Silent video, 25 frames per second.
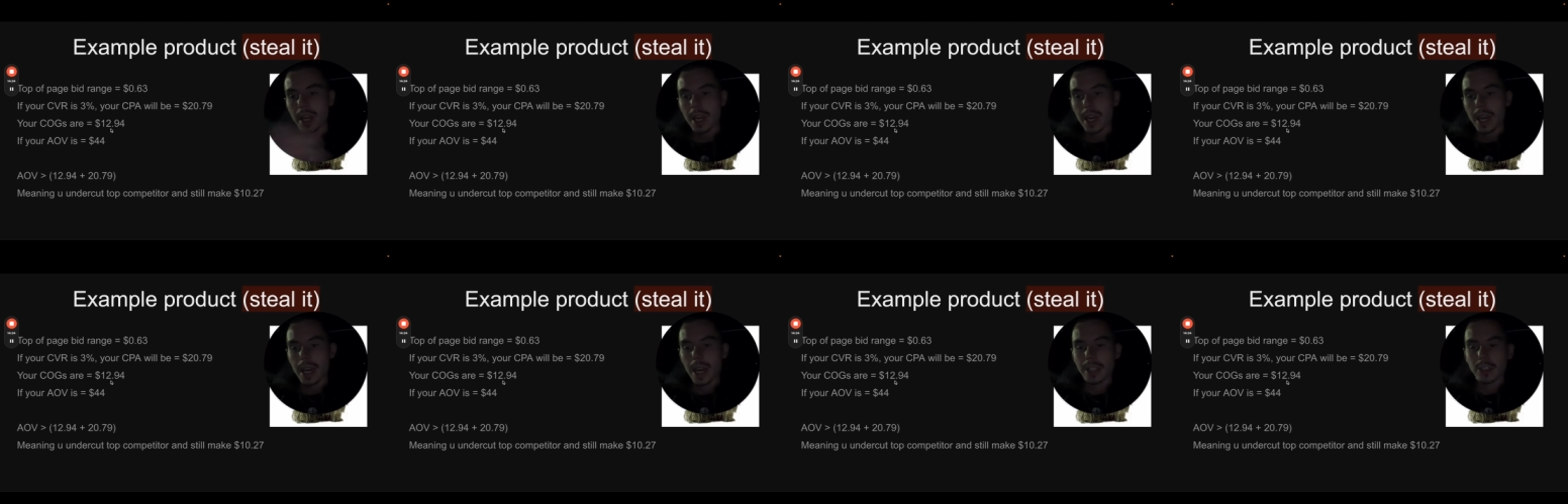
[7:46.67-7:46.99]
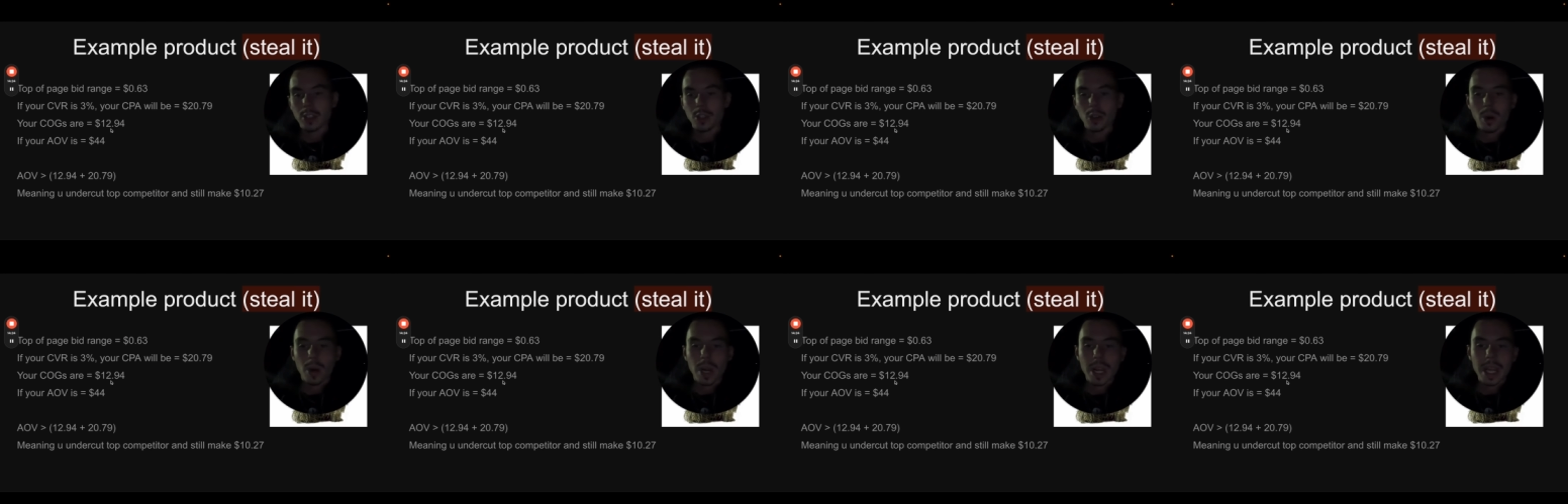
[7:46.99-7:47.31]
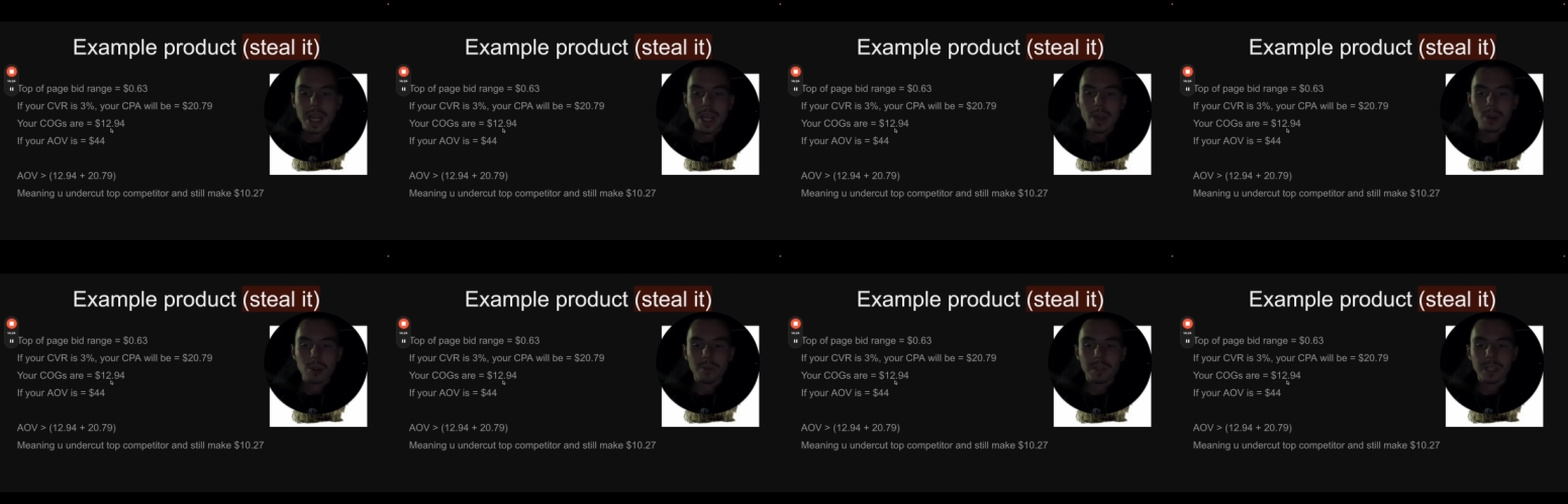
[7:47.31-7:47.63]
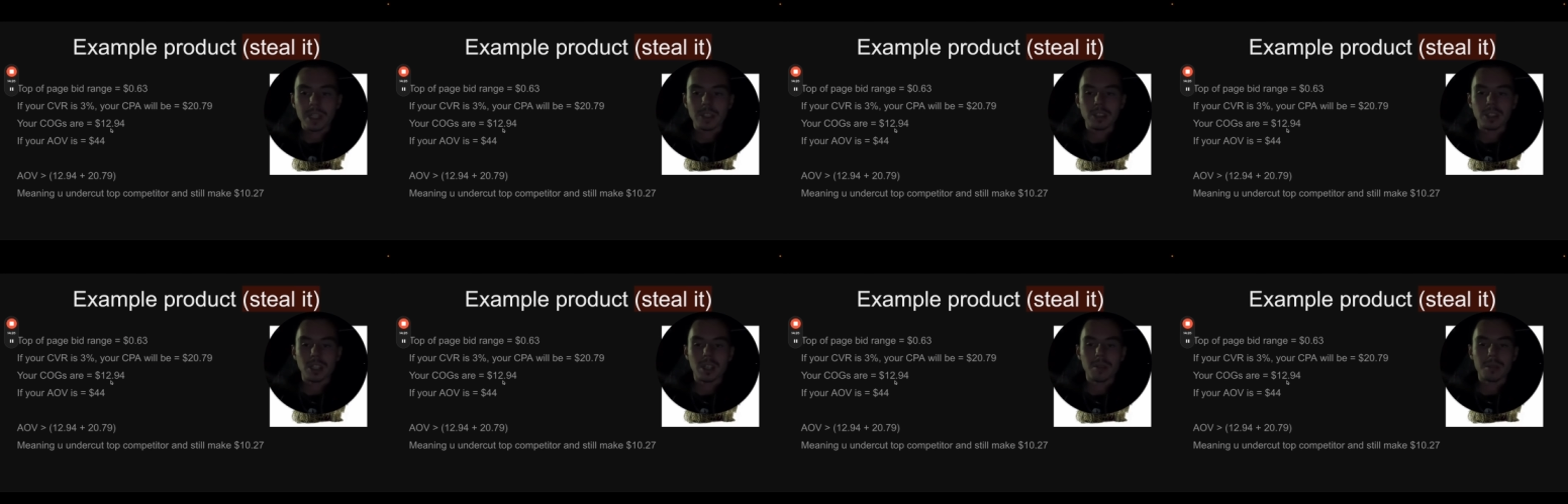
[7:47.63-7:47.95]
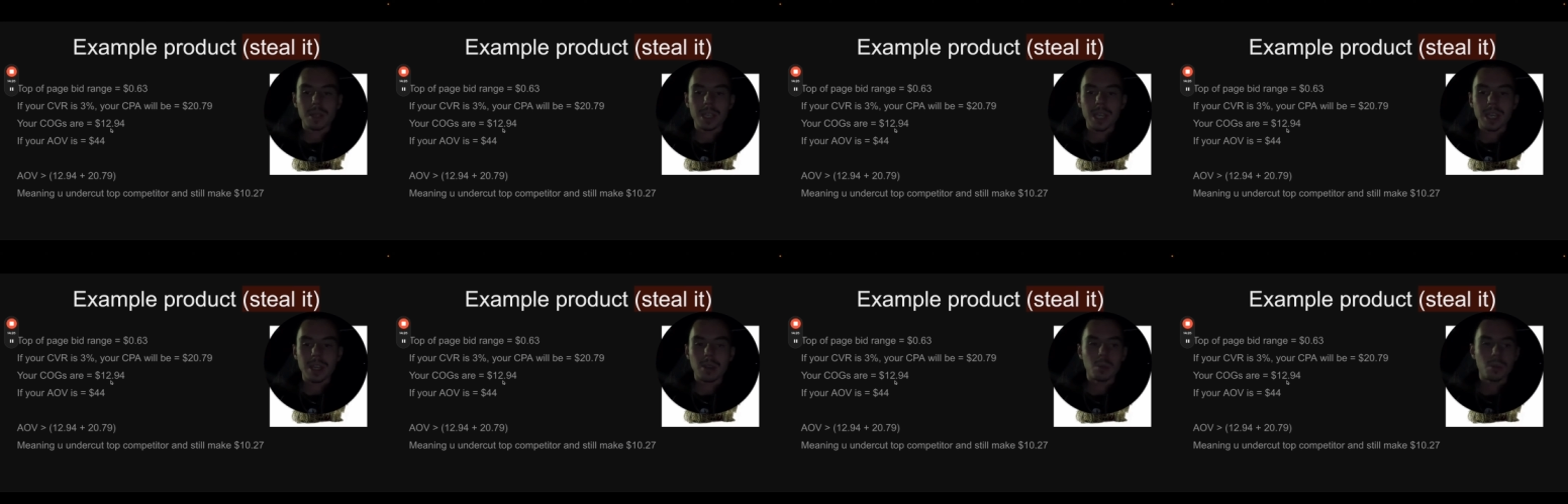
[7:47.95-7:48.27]
And your AOV is going to
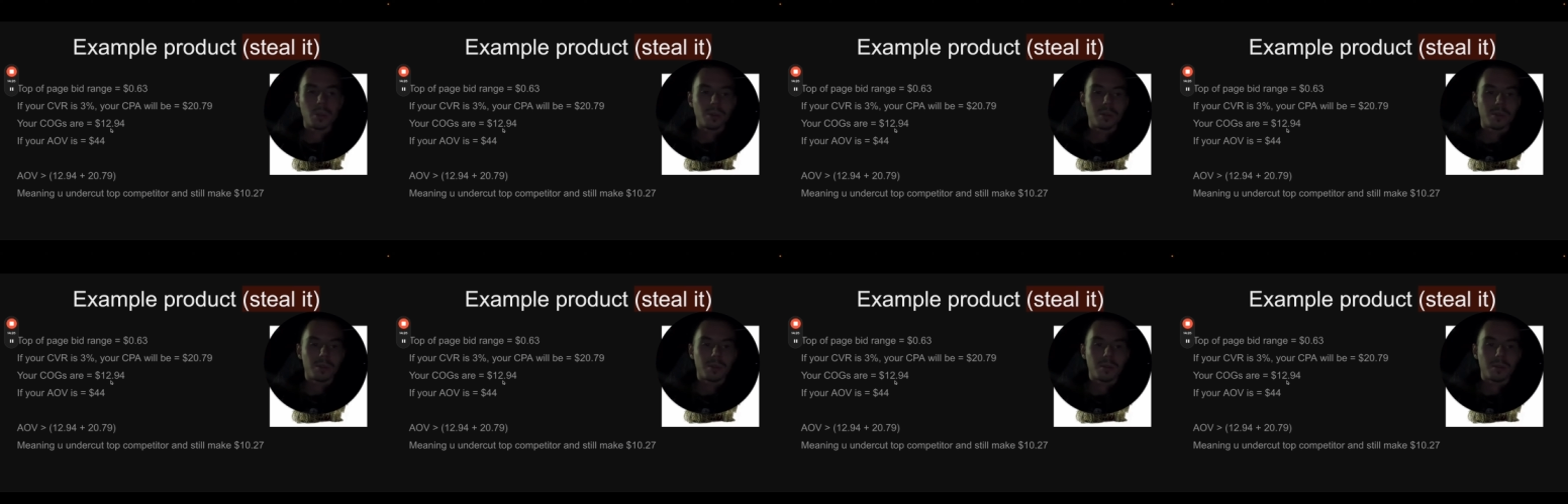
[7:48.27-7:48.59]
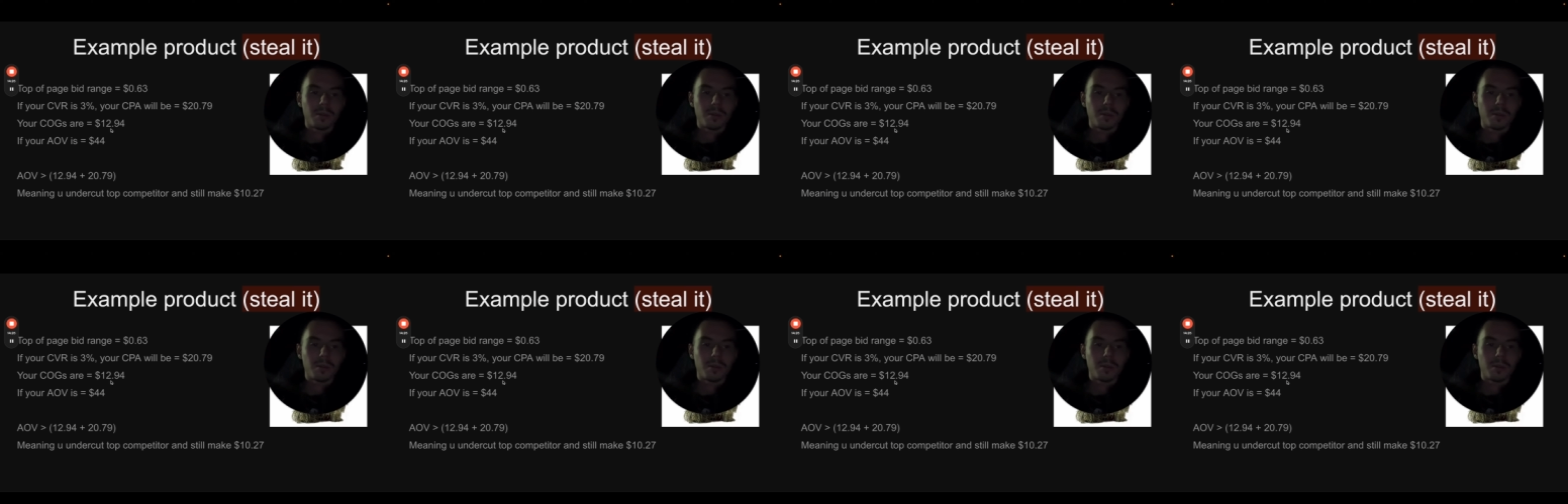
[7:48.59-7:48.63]
be anywhere from